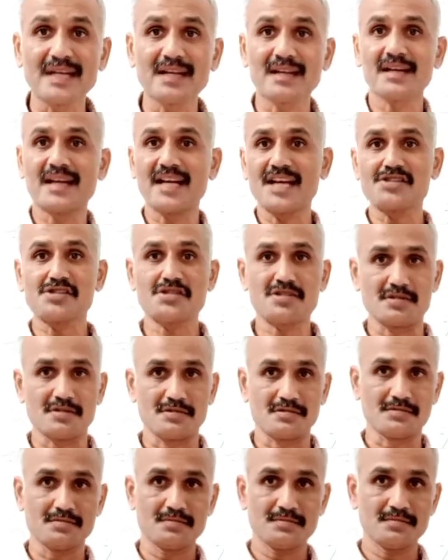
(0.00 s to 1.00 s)
her nation.
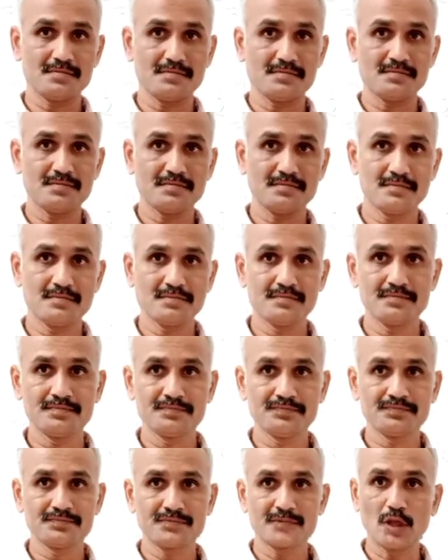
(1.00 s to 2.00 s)

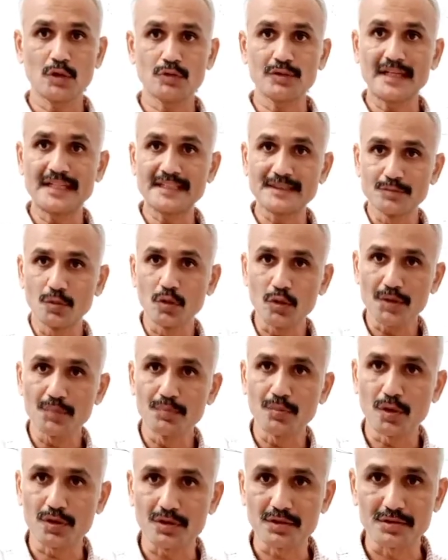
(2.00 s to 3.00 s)
Now that is more
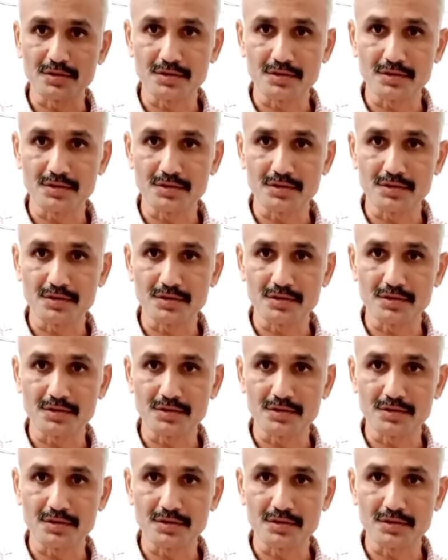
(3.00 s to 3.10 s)
important.